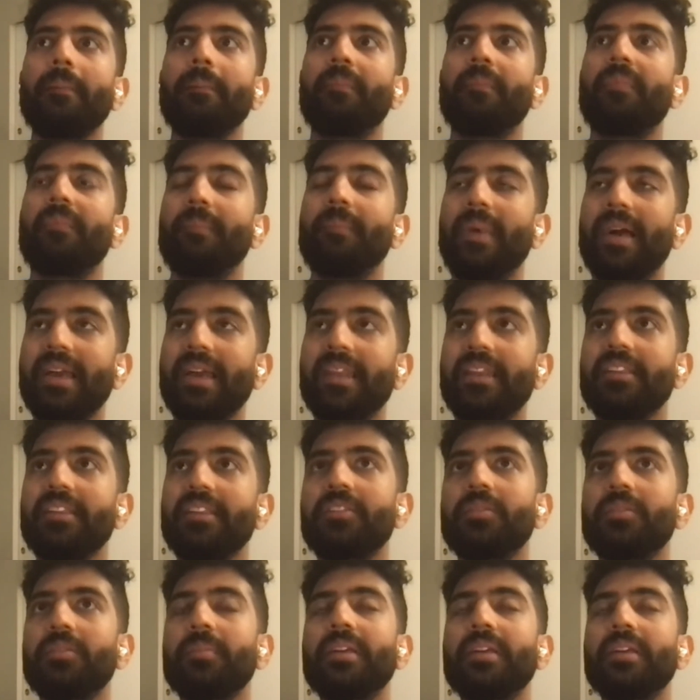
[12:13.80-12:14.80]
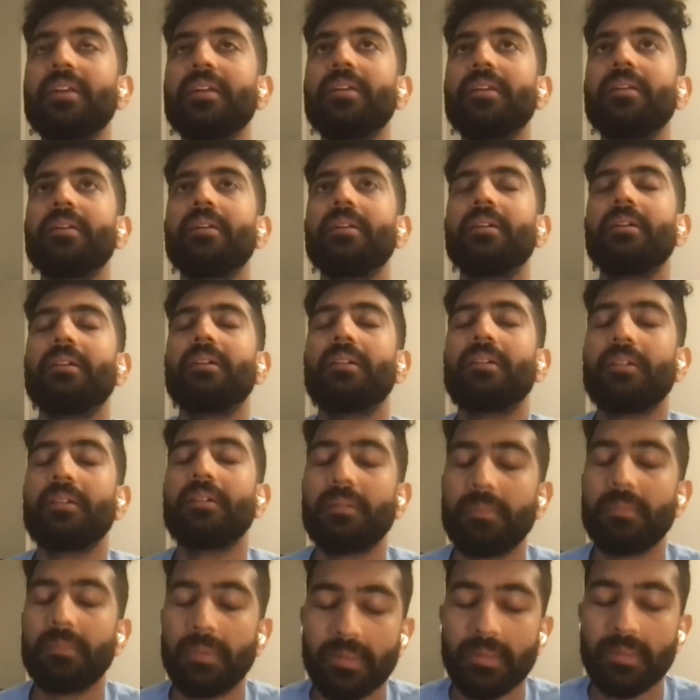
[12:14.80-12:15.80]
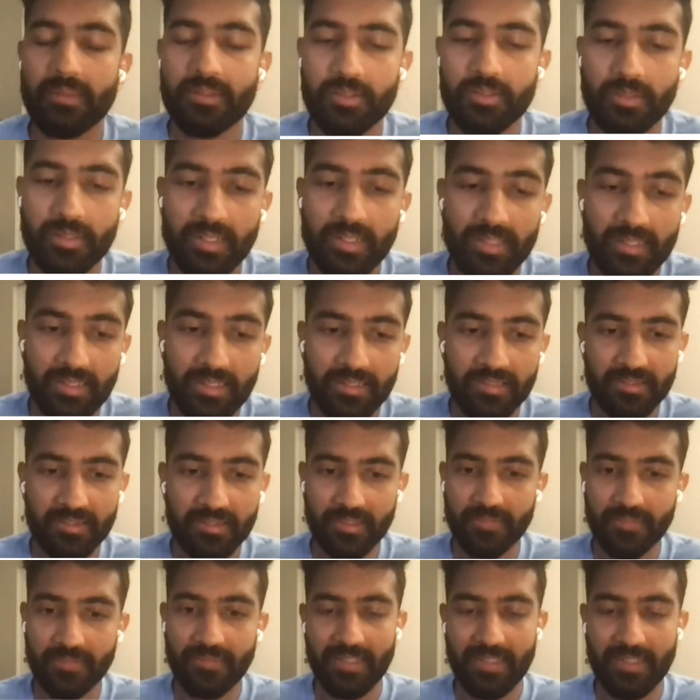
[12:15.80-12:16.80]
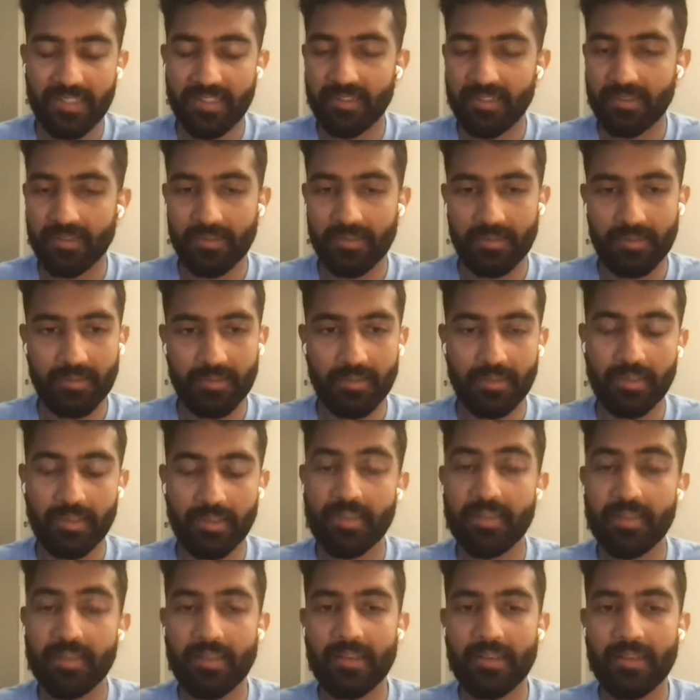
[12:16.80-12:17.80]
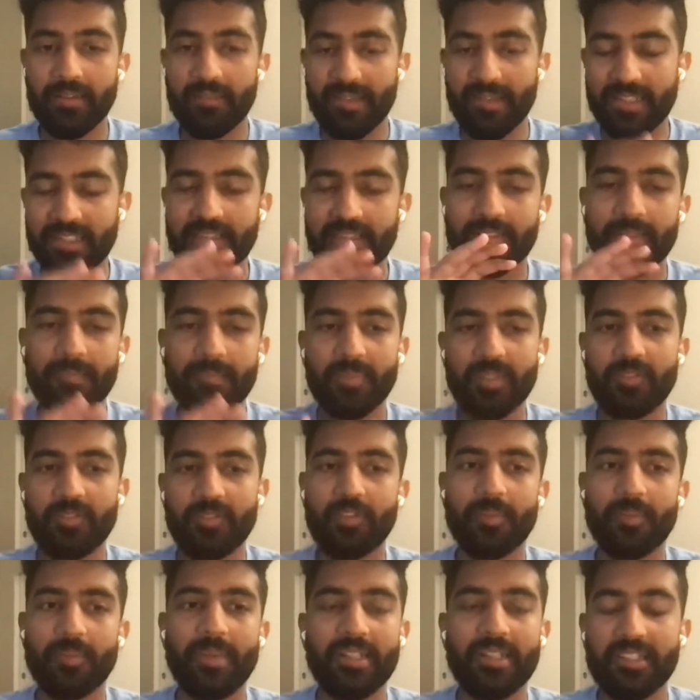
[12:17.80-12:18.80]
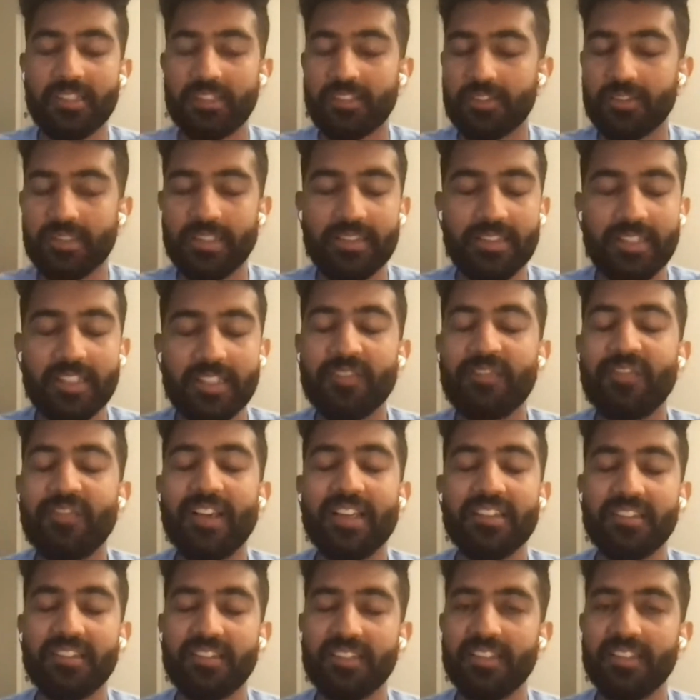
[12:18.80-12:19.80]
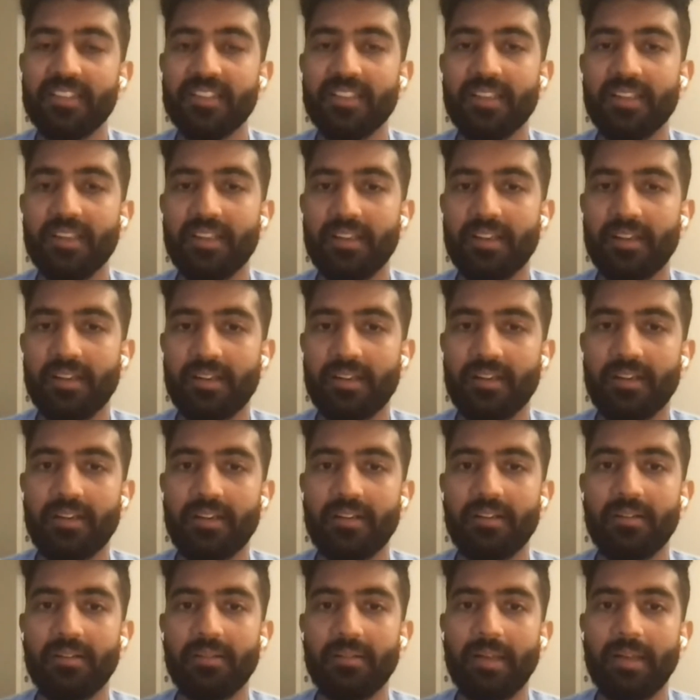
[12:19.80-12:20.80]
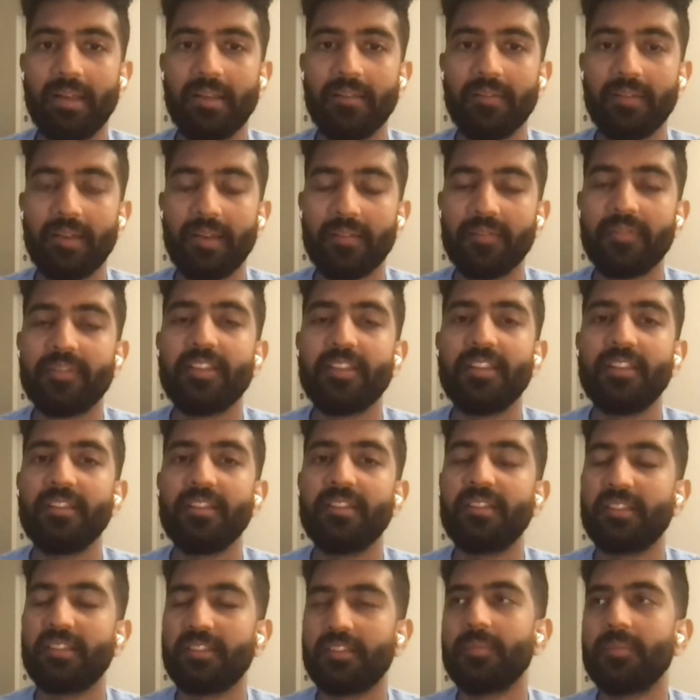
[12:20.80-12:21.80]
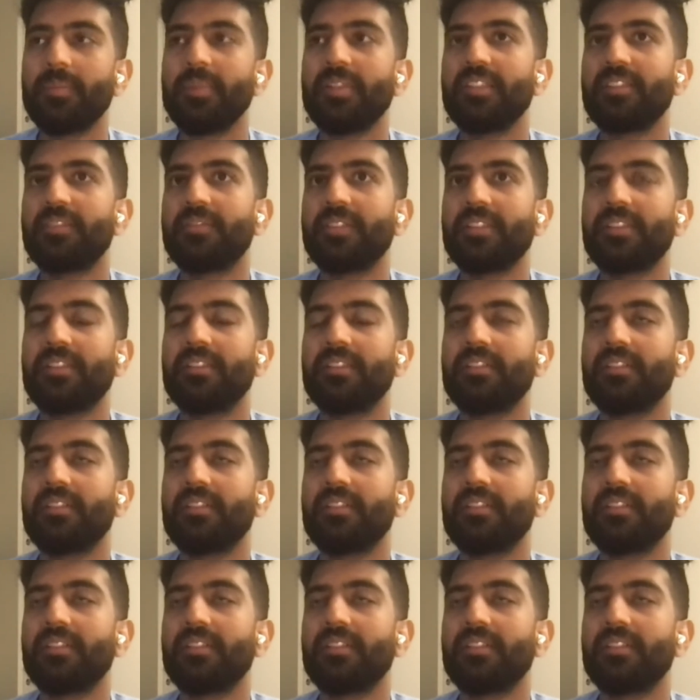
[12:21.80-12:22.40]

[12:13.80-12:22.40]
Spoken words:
my resume, so it is a very in a very simple format. It's nothing fancy. I've seen resumes with